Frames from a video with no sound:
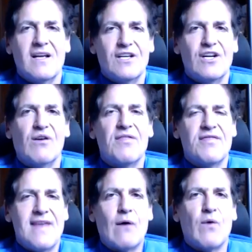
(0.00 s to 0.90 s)

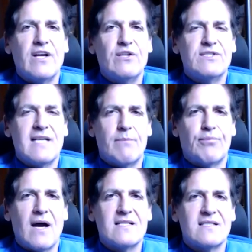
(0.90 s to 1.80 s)
That way you set
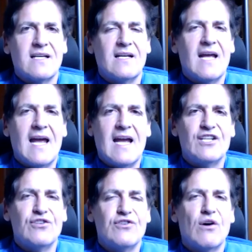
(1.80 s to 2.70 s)
pricing, and
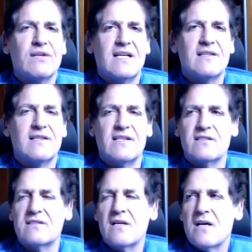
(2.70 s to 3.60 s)
you don't get
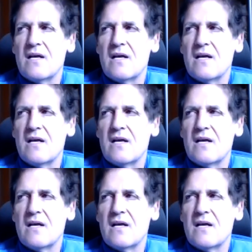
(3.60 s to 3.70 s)
this